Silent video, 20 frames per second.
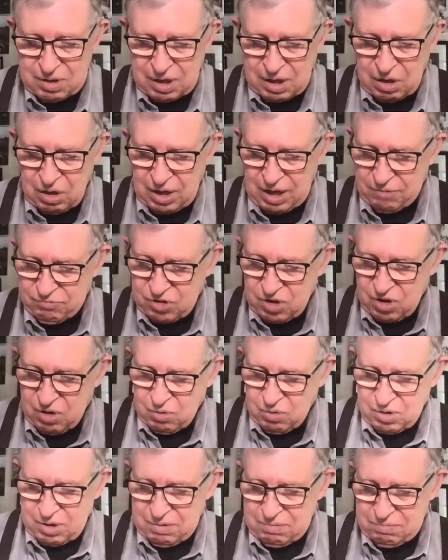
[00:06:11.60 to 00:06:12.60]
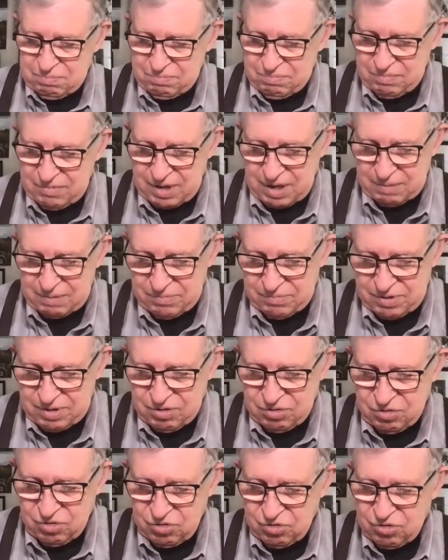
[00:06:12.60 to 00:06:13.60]
I'll have to go.
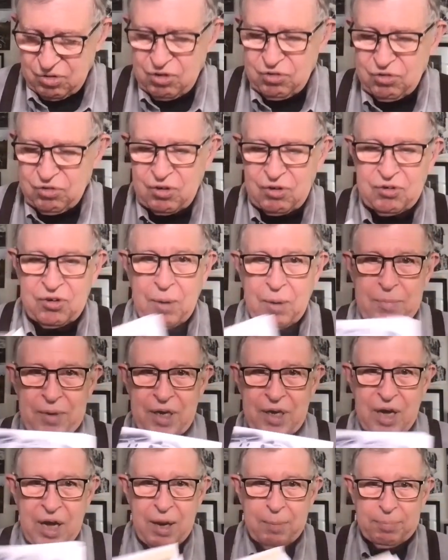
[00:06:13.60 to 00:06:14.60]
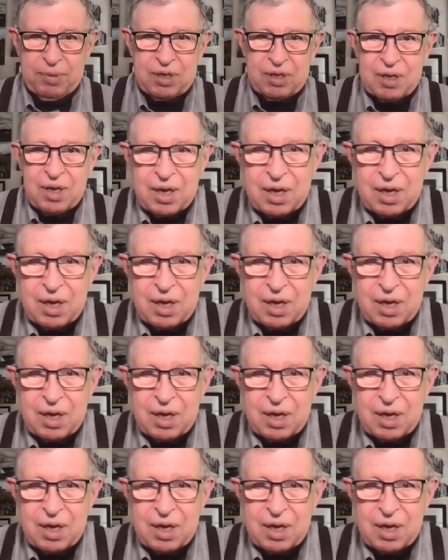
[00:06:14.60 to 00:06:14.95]
This is a dummy copy.